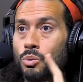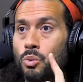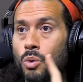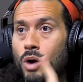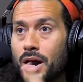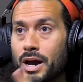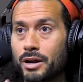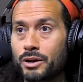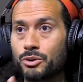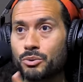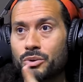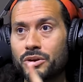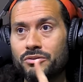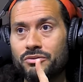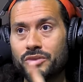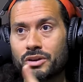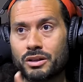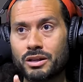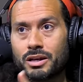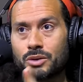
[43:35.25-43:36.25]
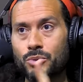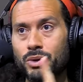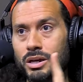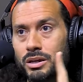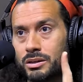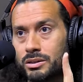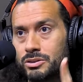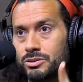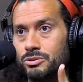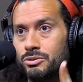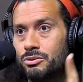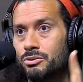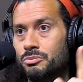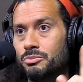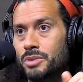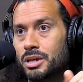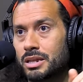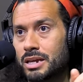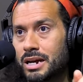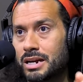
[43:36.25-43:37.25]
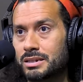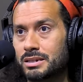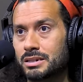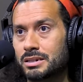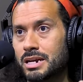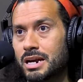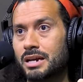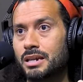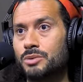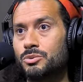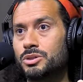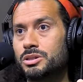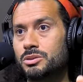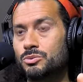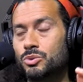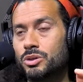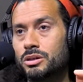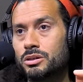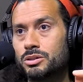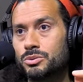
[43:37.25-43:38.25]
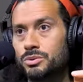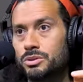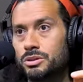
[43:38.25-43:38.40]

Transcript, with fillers: Why do we feel like we can assume that that is exactly what someone else